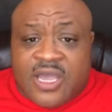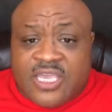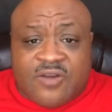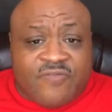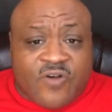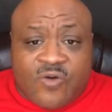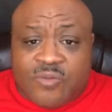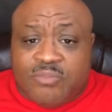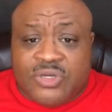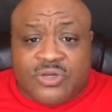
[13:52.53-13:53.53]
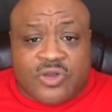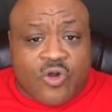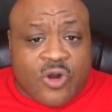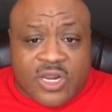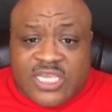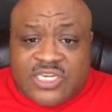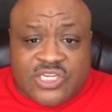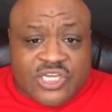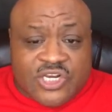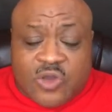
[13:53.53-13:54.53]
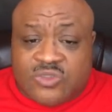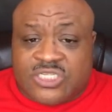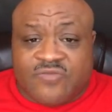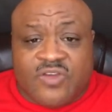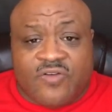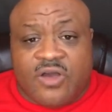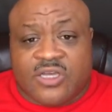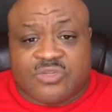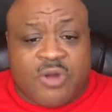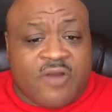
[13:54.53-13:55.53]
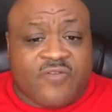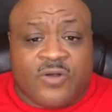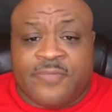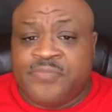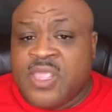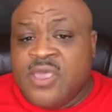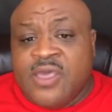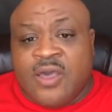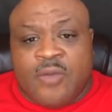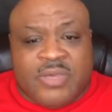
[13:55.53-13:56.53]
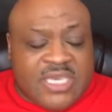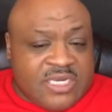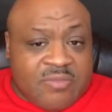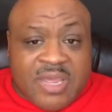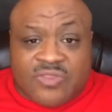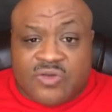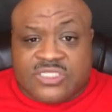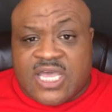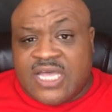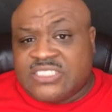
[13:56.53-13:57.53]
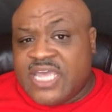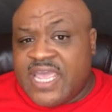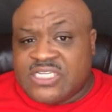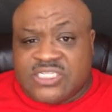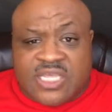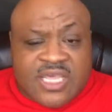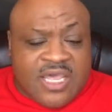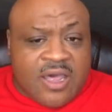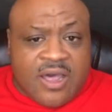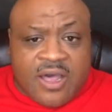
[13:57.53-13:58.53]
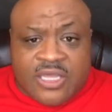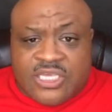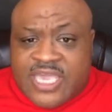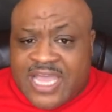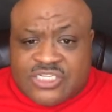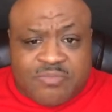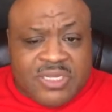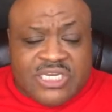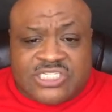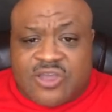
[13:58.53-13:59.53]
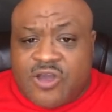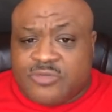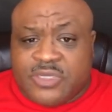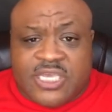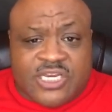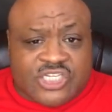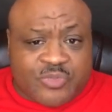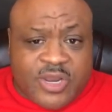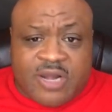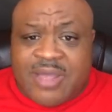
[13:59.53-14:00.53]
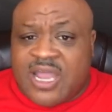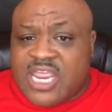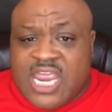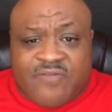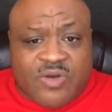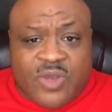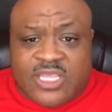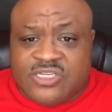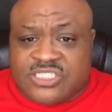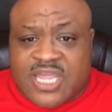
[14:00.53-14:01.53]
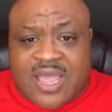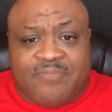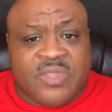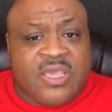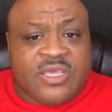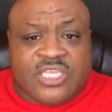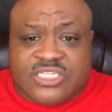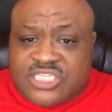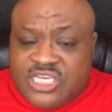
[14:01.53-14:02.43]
in a phone book, or in your notes of your smartphone. Begin to make those contacts. You got your business cards, begin to spread them out everywhere you stop. You see